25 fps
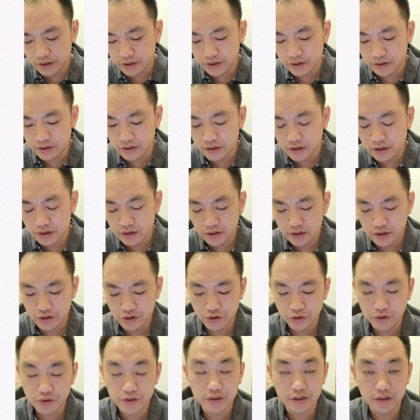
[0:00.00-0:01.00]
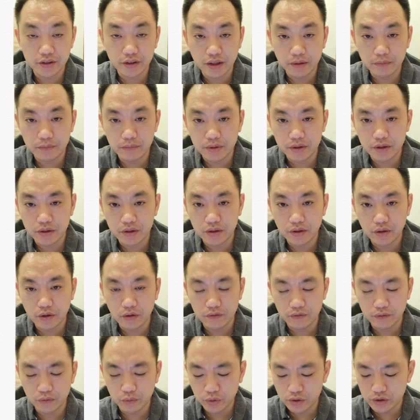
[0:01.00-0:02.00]
here, it shows the number
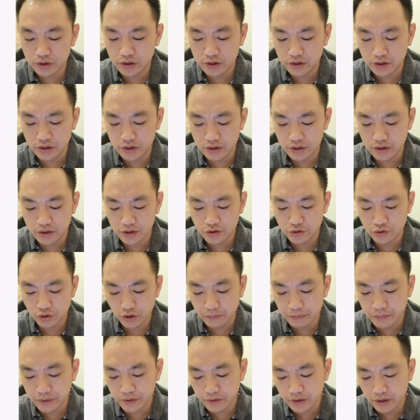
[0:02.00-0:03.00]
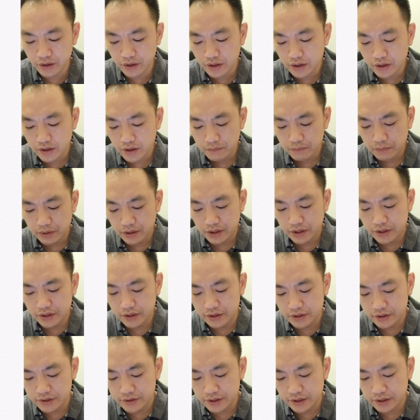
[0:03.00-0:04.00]
of water is dropping, but then
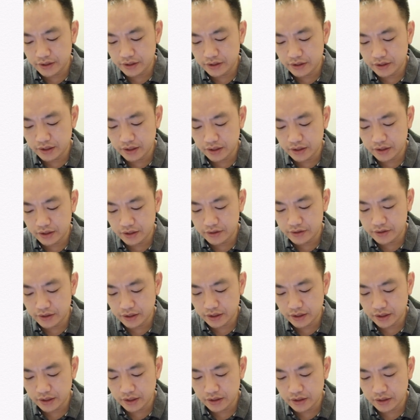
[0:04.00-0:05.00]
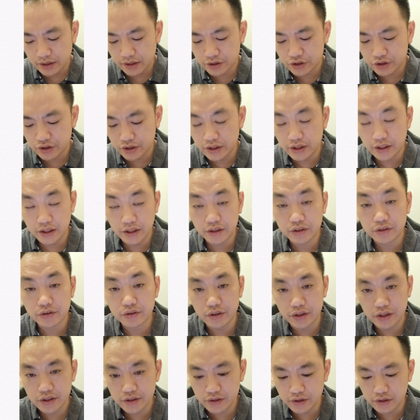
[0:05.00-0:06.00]
in the second line it's actually
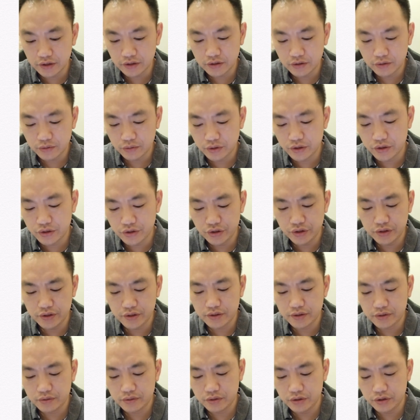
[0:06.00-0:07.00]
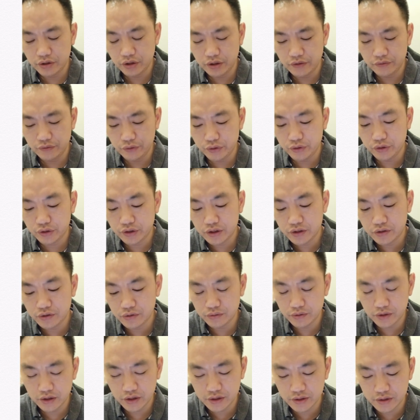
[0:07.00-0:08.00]
increasing, which is, if we look
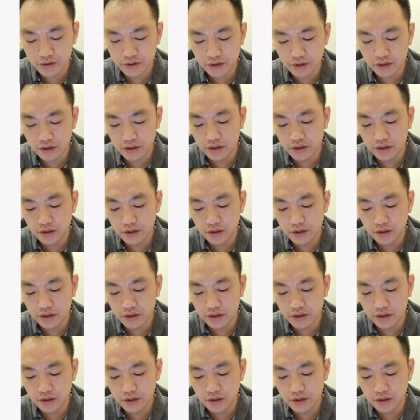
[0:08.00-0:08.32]
into this